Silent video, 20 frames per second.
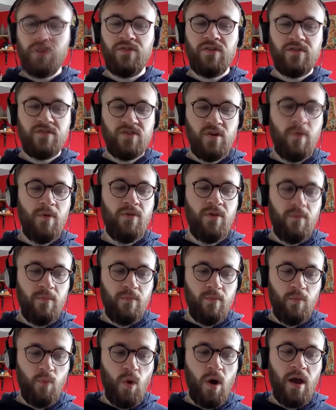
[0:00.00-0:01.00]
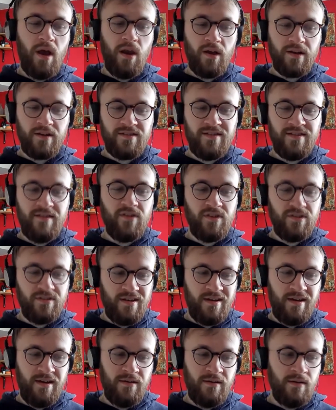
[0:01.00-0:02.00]
some of them were like
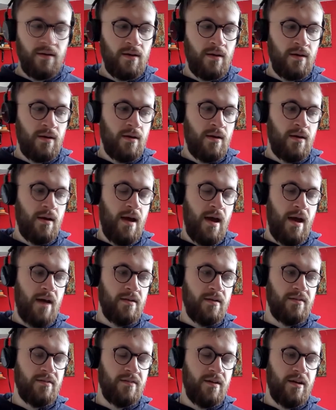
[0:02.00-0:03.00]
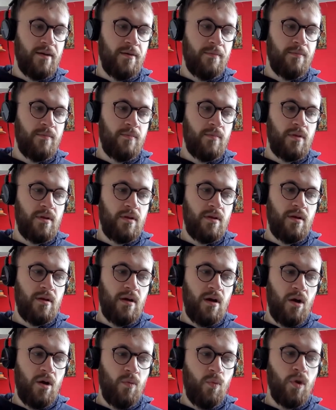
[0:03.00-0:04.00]
17, and
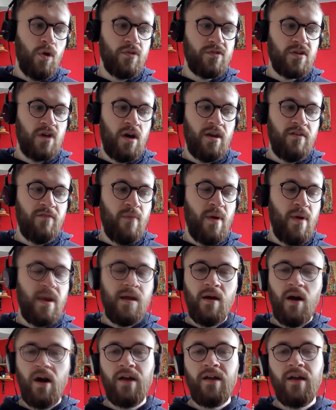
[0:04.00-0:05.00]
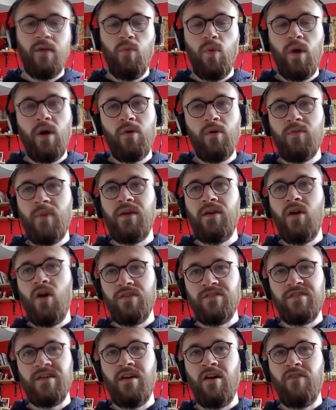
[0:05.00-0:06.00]
I was kind of when I was about
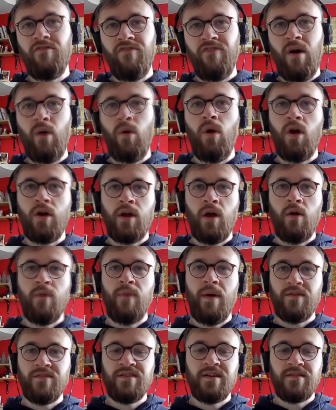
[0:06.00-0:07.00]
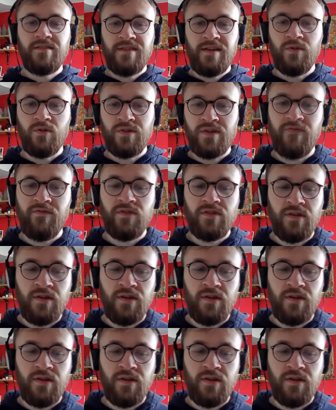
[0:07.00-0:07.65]
19, I felt like I was about 16 or 17.